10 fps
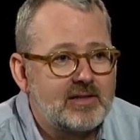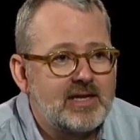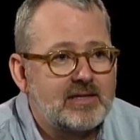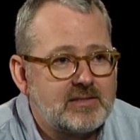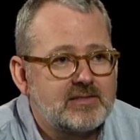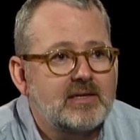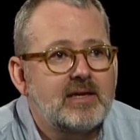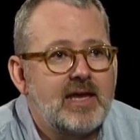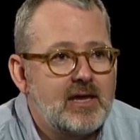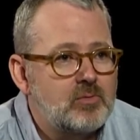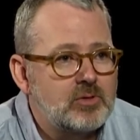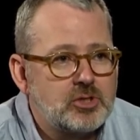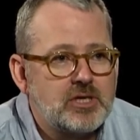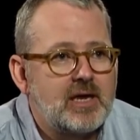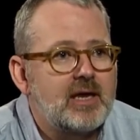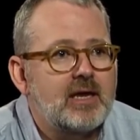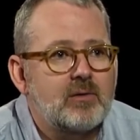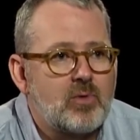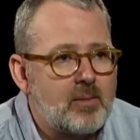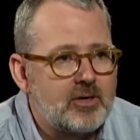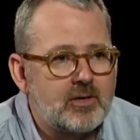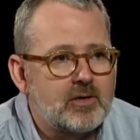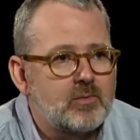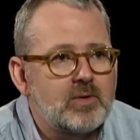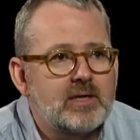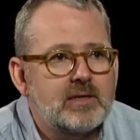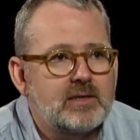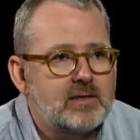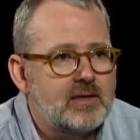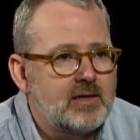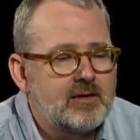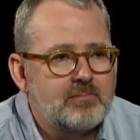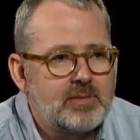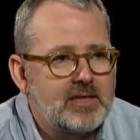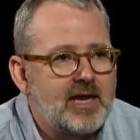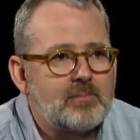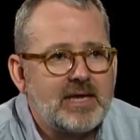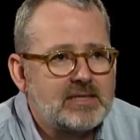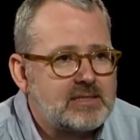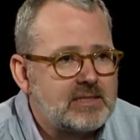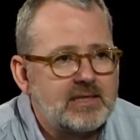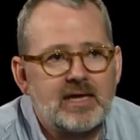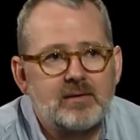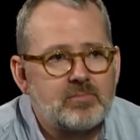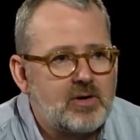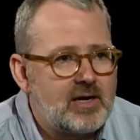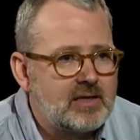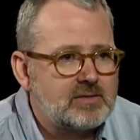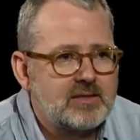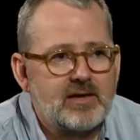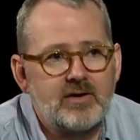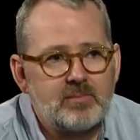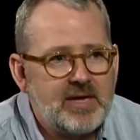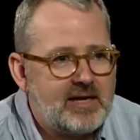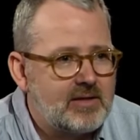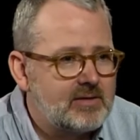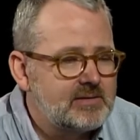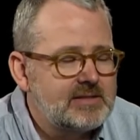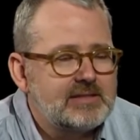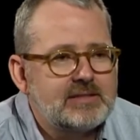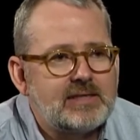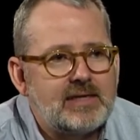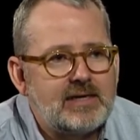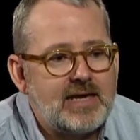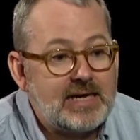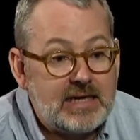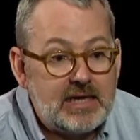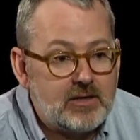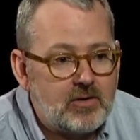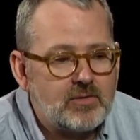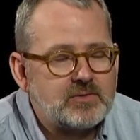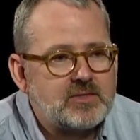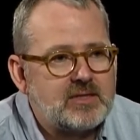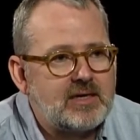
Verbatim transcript: That's Ed Ruscha, Robert Irwin, Billy Al Bengston, Ken Price, Larry Bell uh, Ed Kienholz.